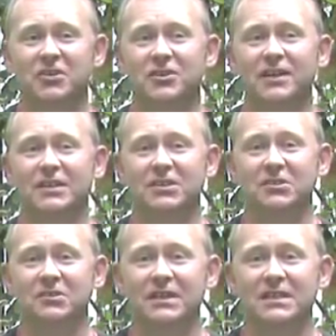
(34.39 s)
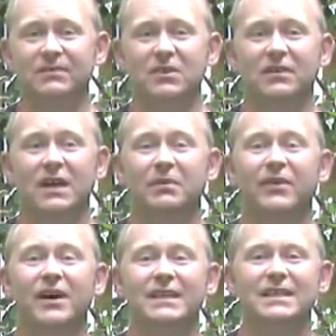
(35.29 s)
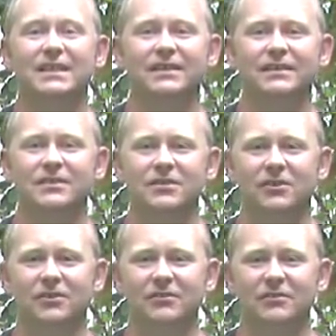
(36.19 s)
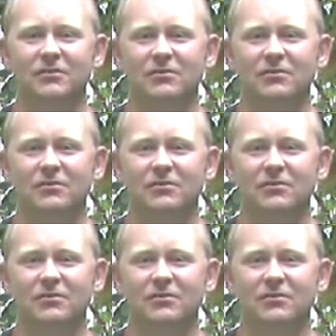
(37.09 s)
to try and do is give you a couple of ideas on